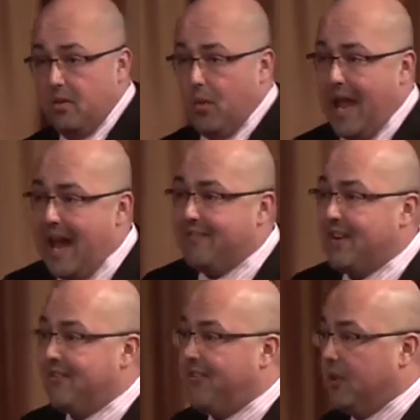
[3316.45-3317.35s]
We
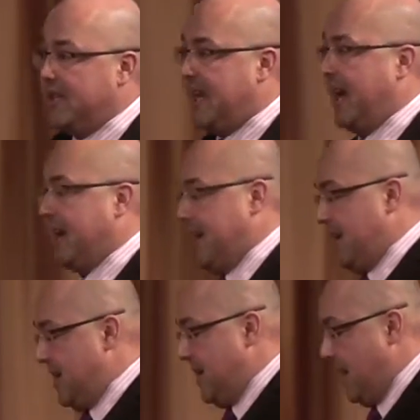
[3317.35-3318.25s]
haven't fully
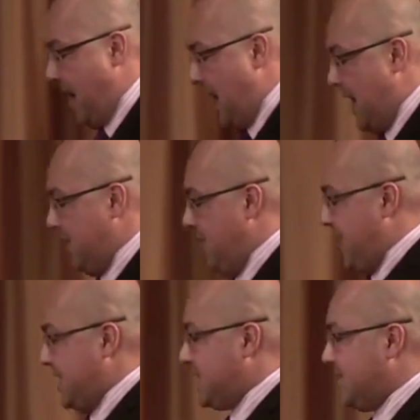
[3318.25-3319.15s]
taken on
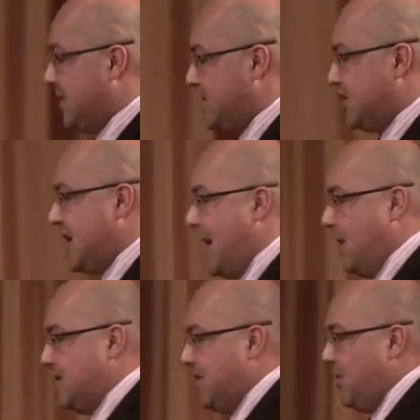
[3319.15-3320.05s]
this
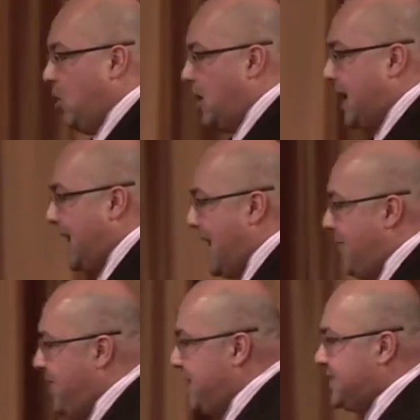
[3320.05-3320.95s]
challenge of looking
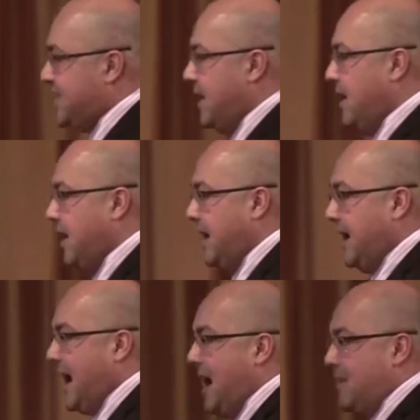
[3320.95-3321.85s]
at this
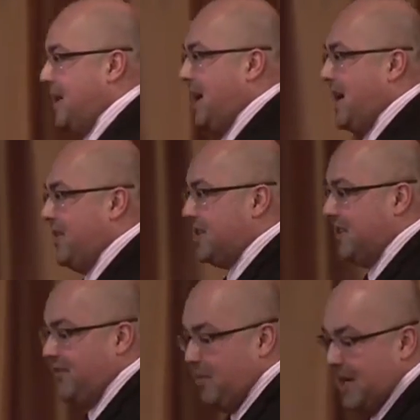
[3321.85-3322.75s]
economy and this
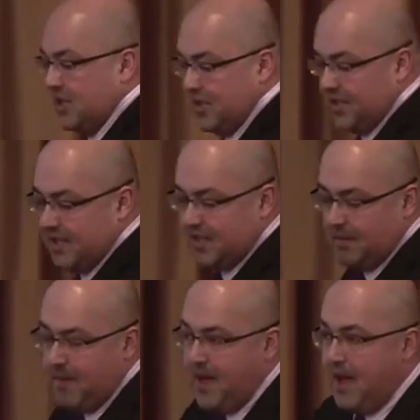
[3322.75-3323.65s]
information
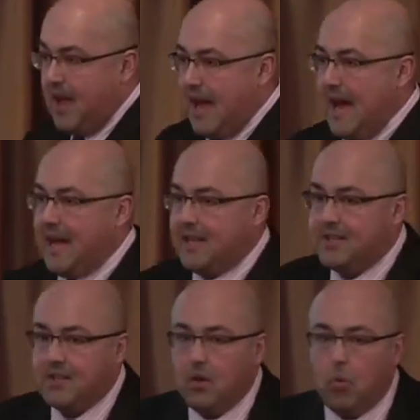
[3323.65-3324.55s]
system
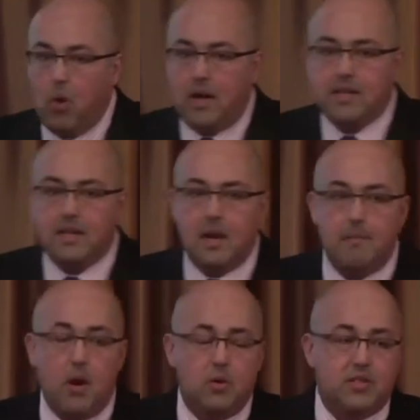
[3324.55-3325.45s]
as one
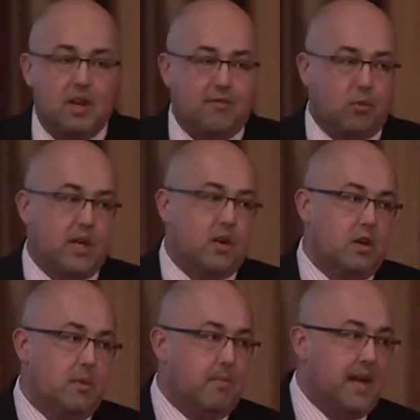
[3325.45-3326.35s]
composed of real
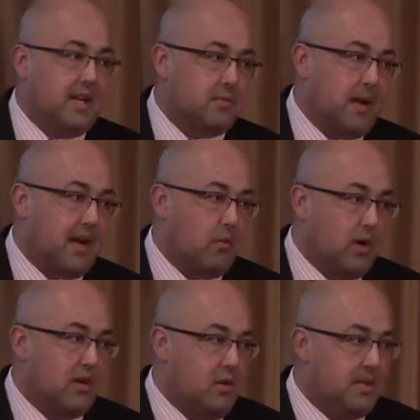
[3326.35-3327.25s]
human beings making
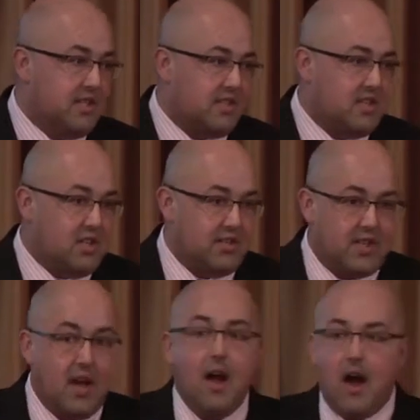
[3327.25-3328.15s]
real human
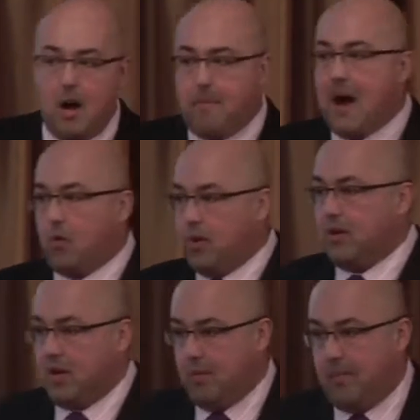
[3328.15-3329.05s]
decisions about
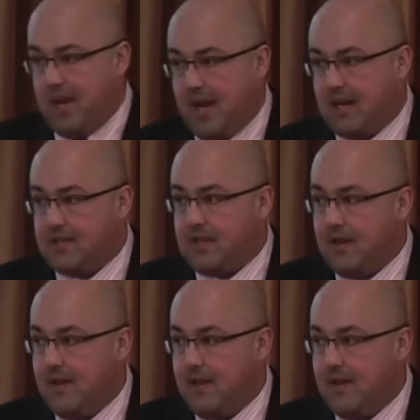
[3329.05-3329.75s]
real human beings.